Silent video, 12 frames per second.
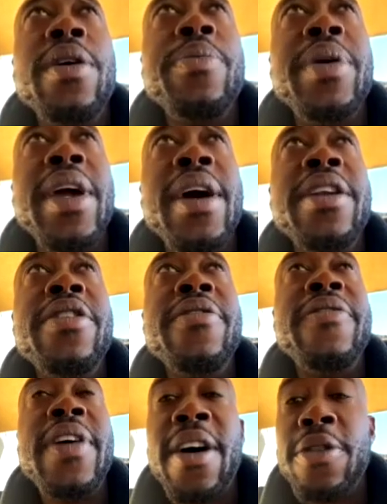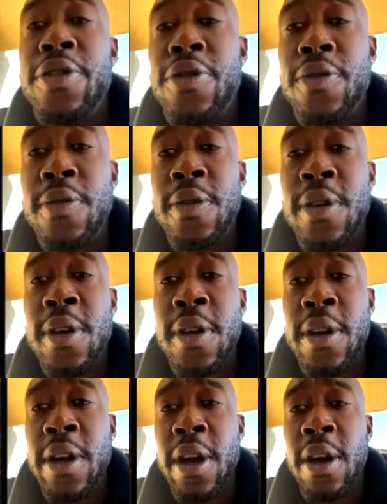being undervalued.
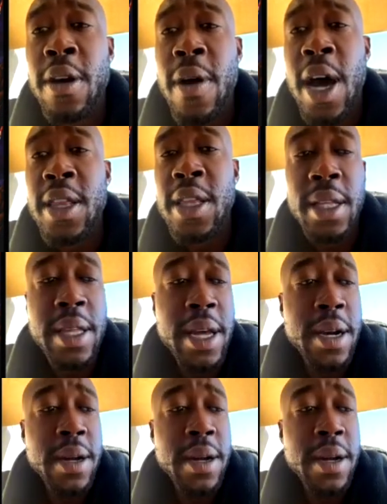You know, I think that